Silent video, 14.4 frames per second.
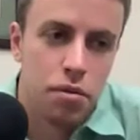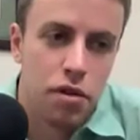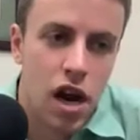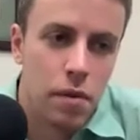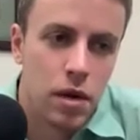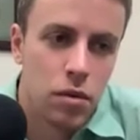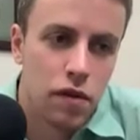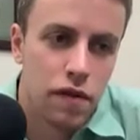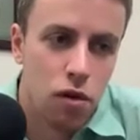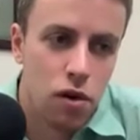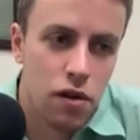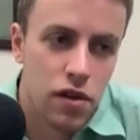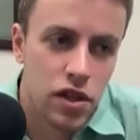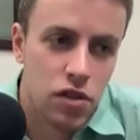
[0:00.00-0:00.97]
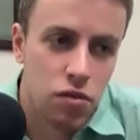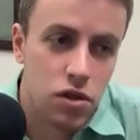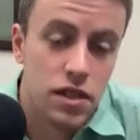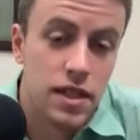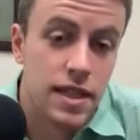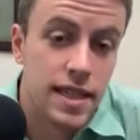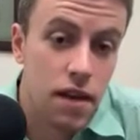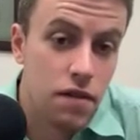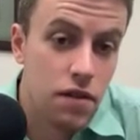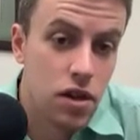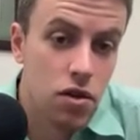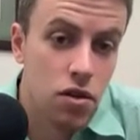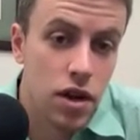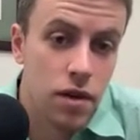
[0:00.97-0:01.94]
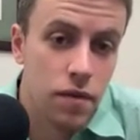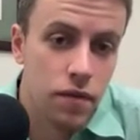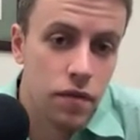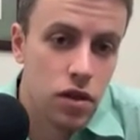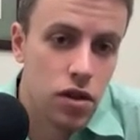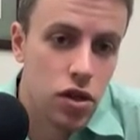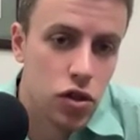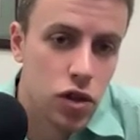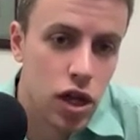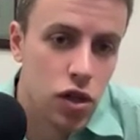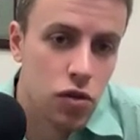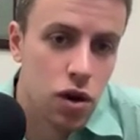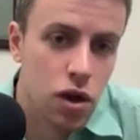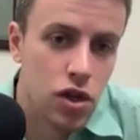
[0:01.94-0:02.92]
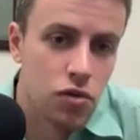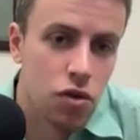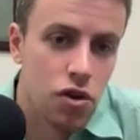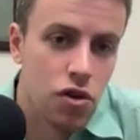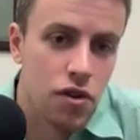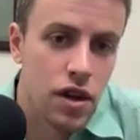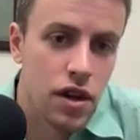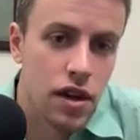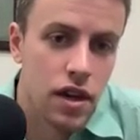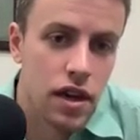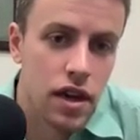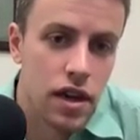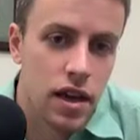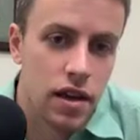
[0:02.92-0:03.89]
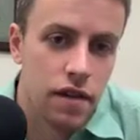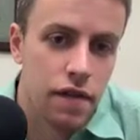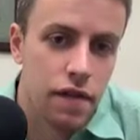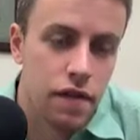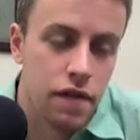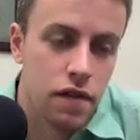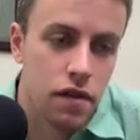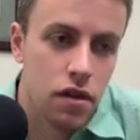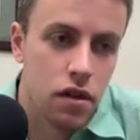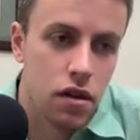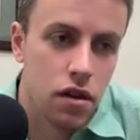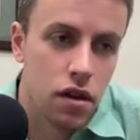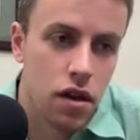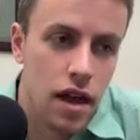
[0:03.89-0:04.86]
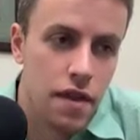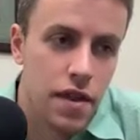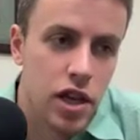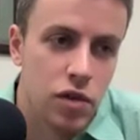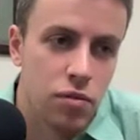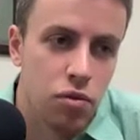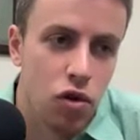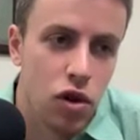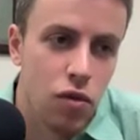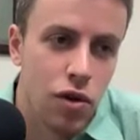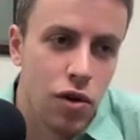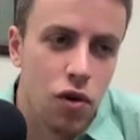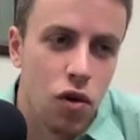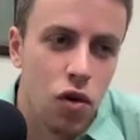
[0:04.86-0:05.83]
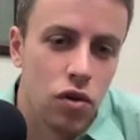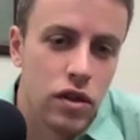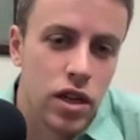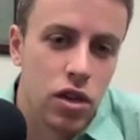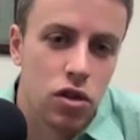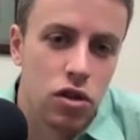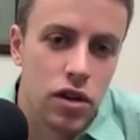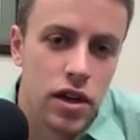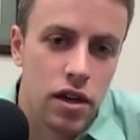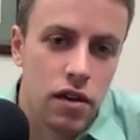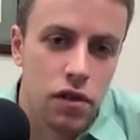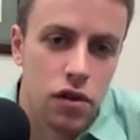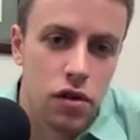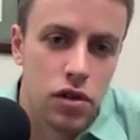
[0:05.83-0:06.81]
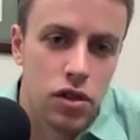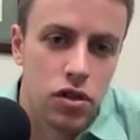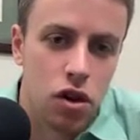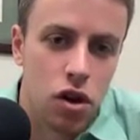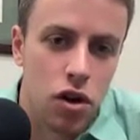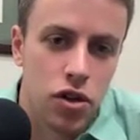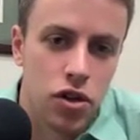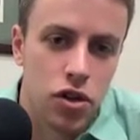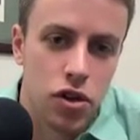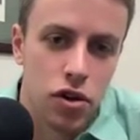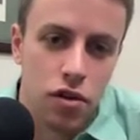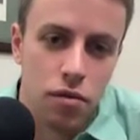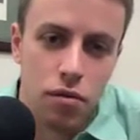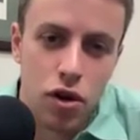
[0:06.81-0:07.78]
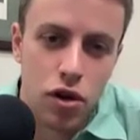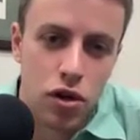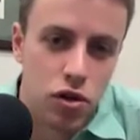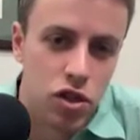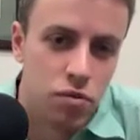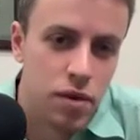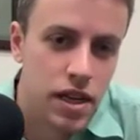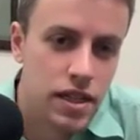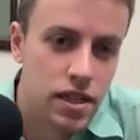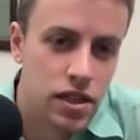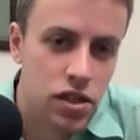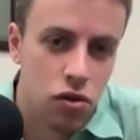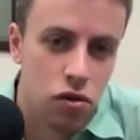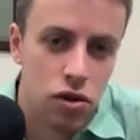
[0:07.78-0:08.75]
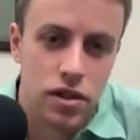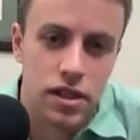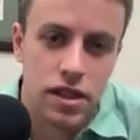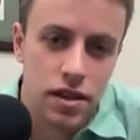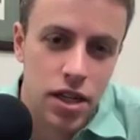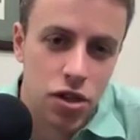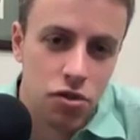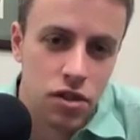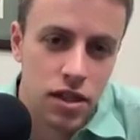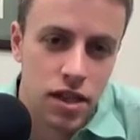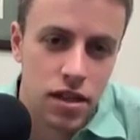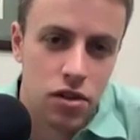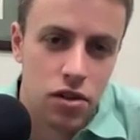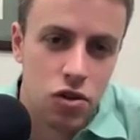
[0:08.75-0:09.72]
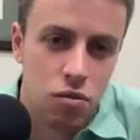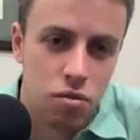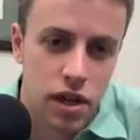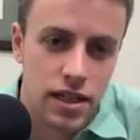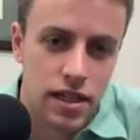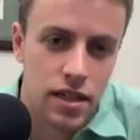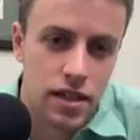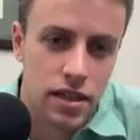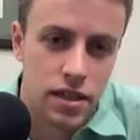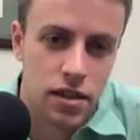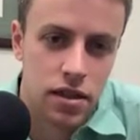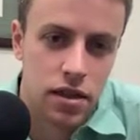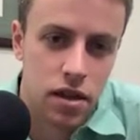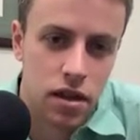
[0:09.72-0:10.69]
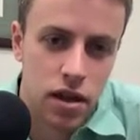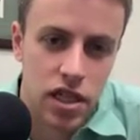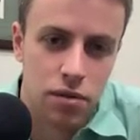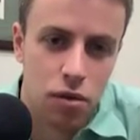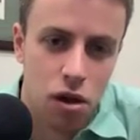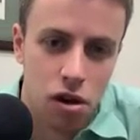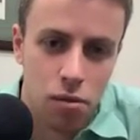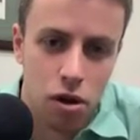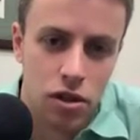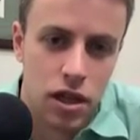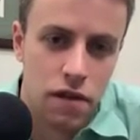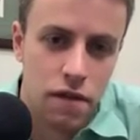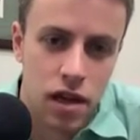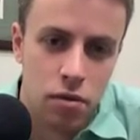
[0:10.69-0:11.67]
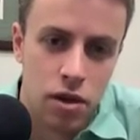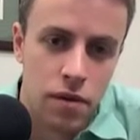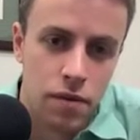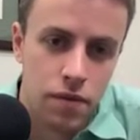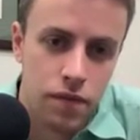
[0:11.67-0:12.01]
property before this was the 7-unit. So that's what I was wondering, if at this point, were you only looking for those larger commercial spaces, or are you still interested in duplexes and smaller multifamily?